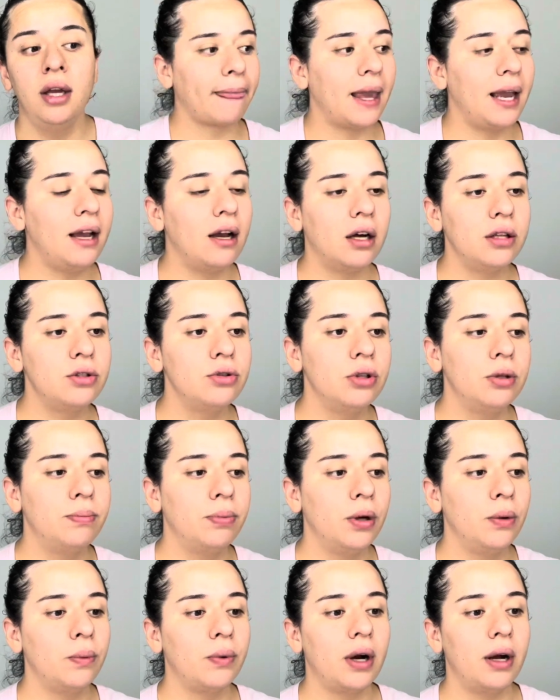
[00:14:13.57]
It got to the
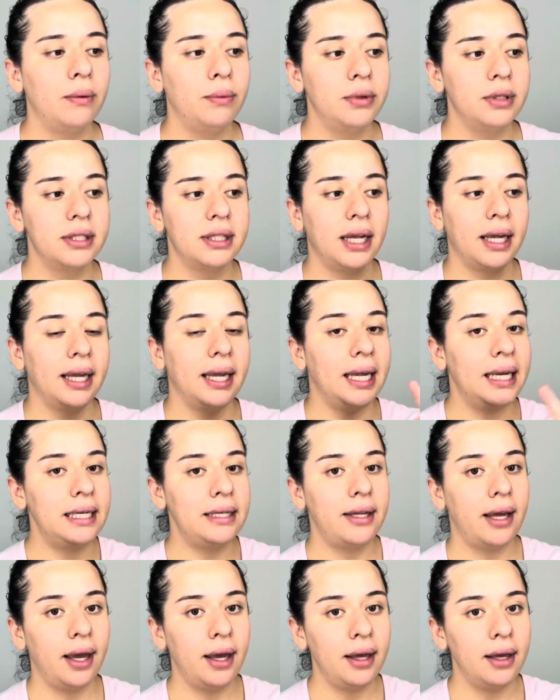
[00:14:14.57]
point where I was like in
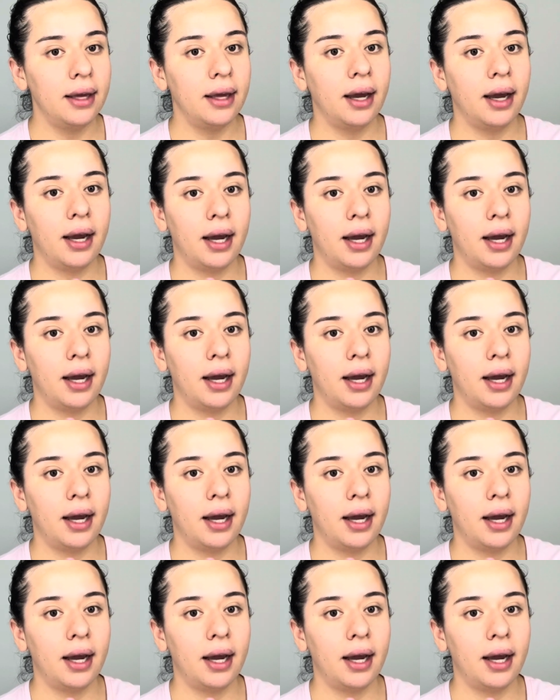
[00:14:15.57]
debt.